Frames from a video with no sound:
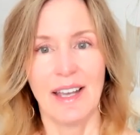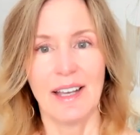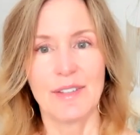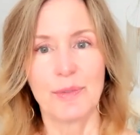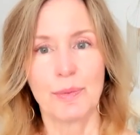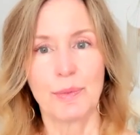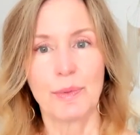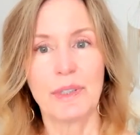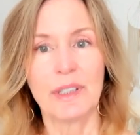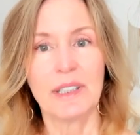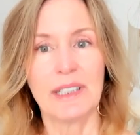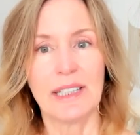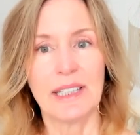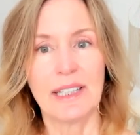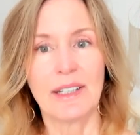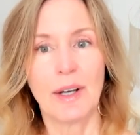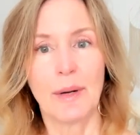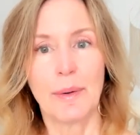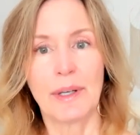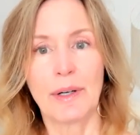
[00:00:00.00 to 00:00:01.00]
It's
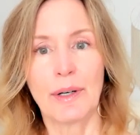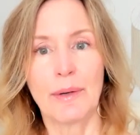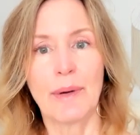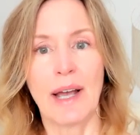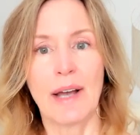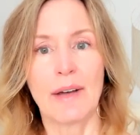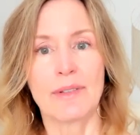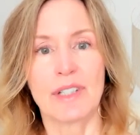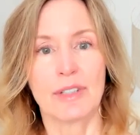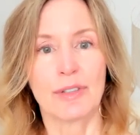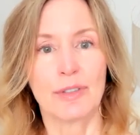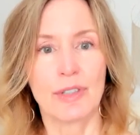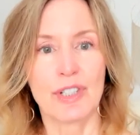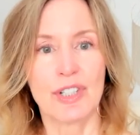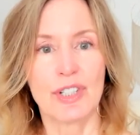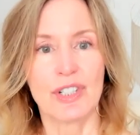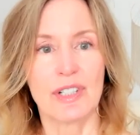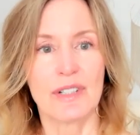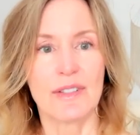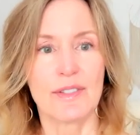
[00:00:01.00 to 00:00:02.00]
really going around in
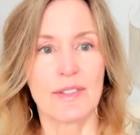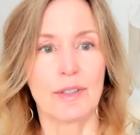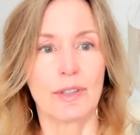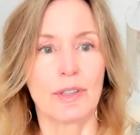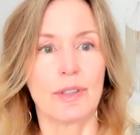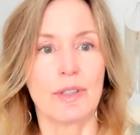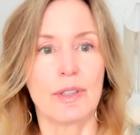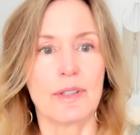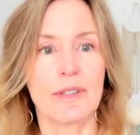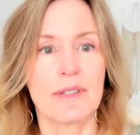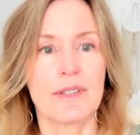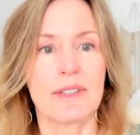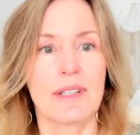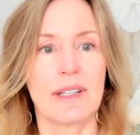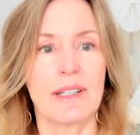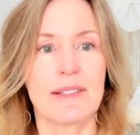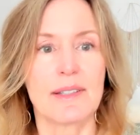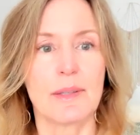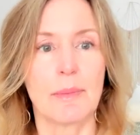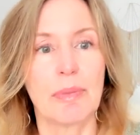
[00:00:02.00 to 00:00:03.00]
Christian circles.
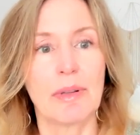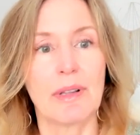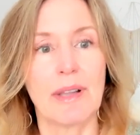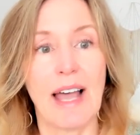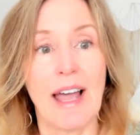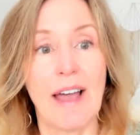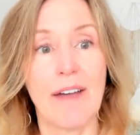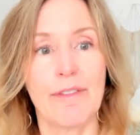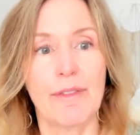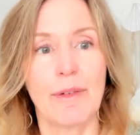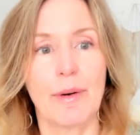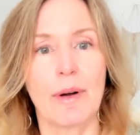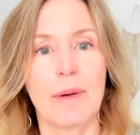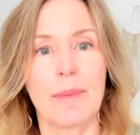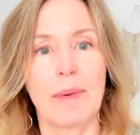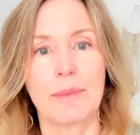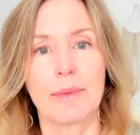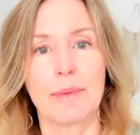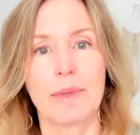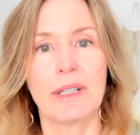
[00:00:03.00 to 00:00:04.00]
It's a
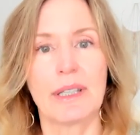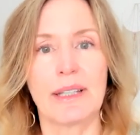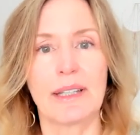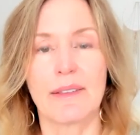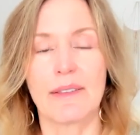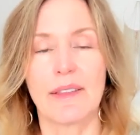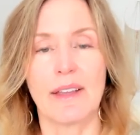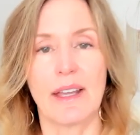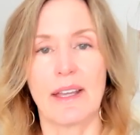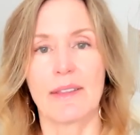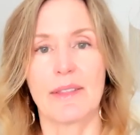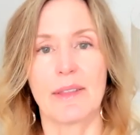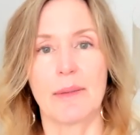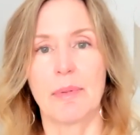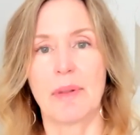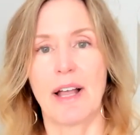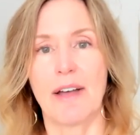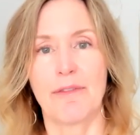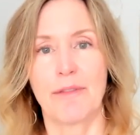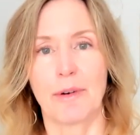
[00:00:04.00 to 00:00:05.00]
platform. I really the, the
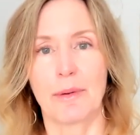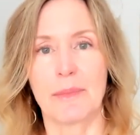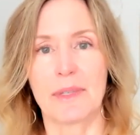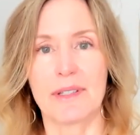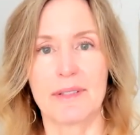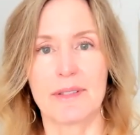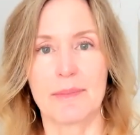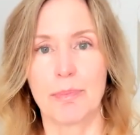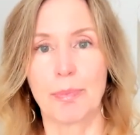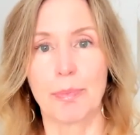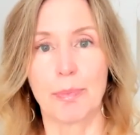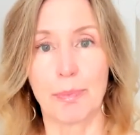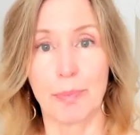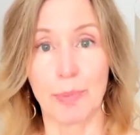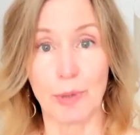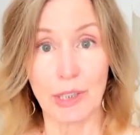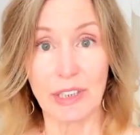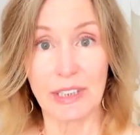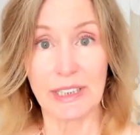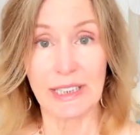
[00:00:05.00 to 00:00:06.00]
platform is
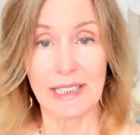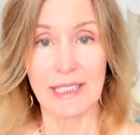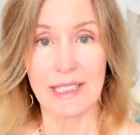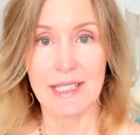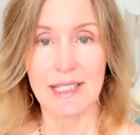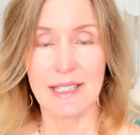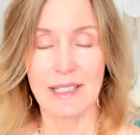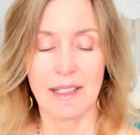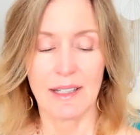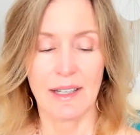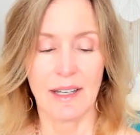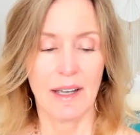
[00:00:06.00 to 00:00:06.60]
brilliant.